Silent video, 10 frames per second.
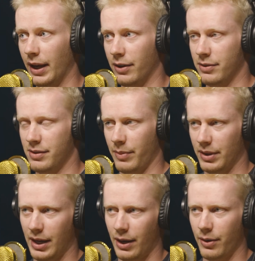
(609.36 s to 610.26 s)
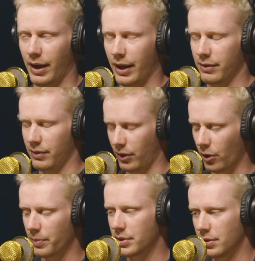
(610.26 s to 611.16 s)
And something that I
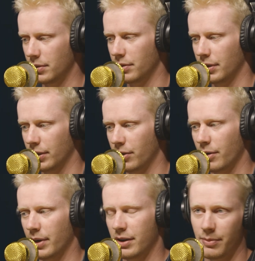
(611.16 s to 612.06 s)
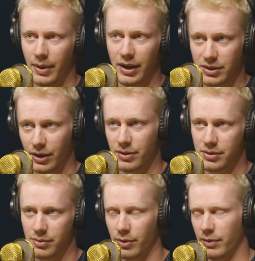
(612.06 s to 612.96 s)
hope to incorporate into my
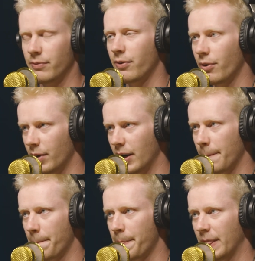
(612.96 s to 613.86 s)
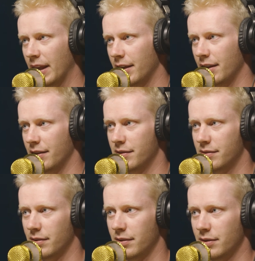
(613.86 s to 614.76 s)
showers moving forward
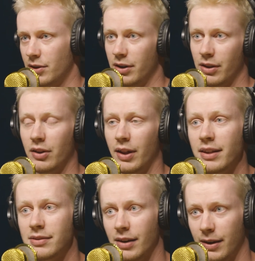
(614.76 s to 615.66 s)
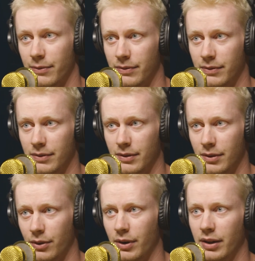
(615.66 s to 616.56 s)
is turning the lights off,
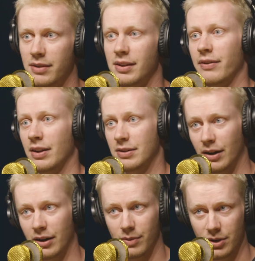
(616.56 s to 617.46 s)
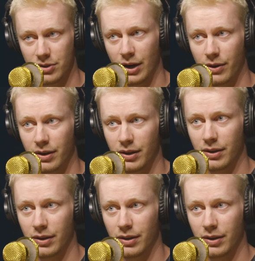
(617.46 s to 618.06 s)
or at least having it dark when you shower.